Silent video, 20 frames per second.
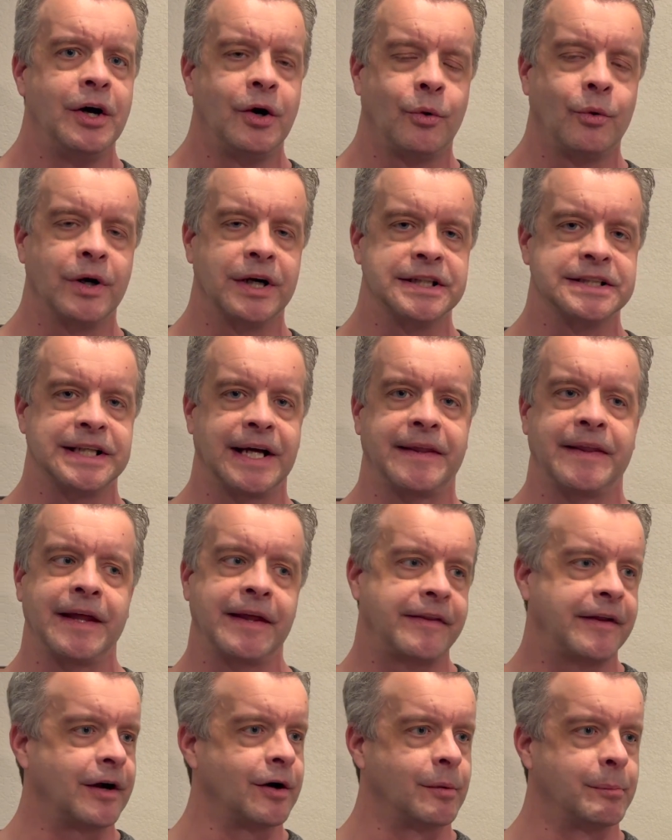Whereas I
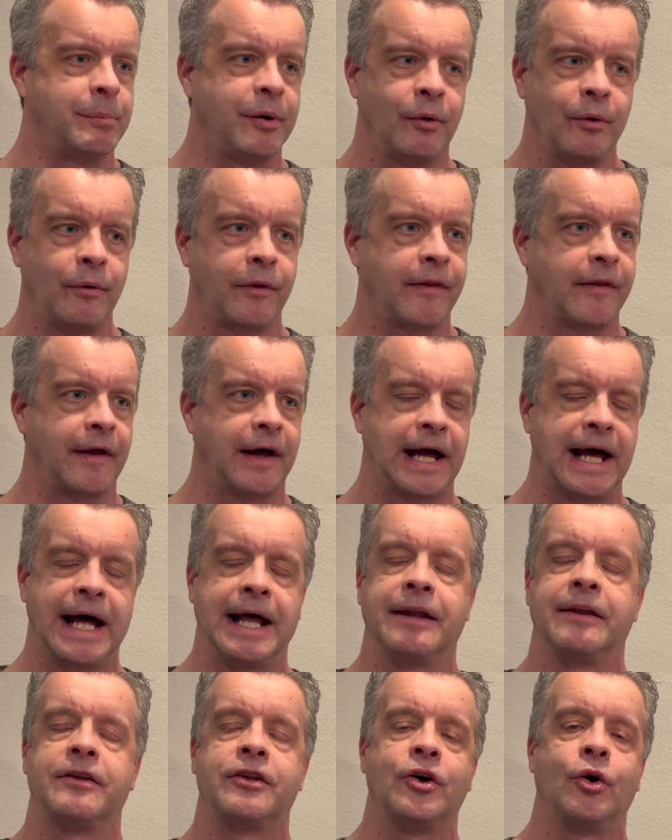think they're both
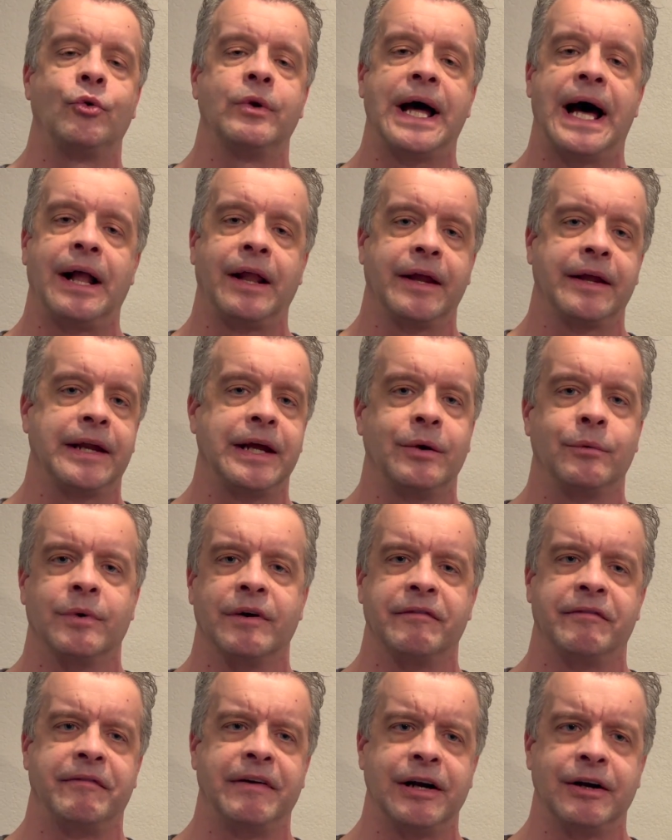had tonality,
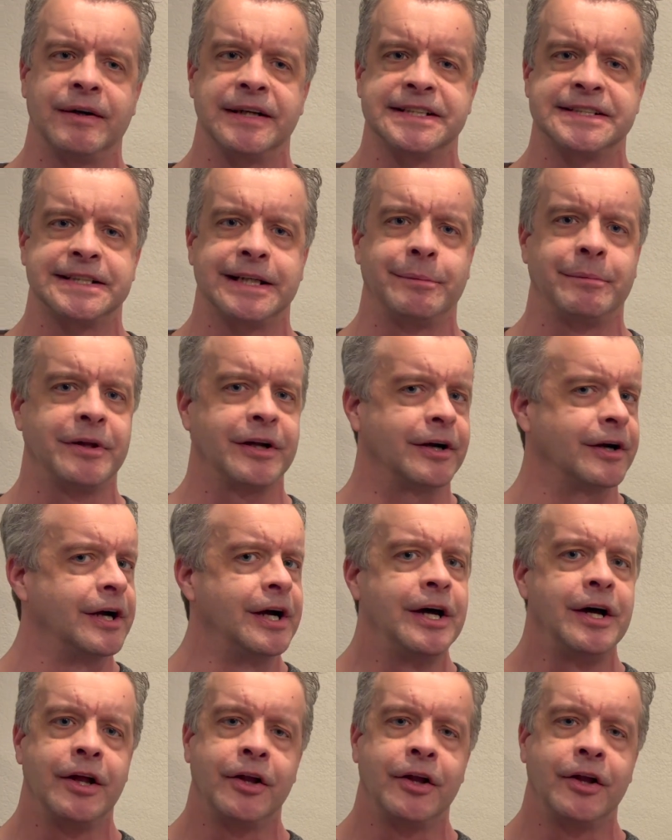were very similar.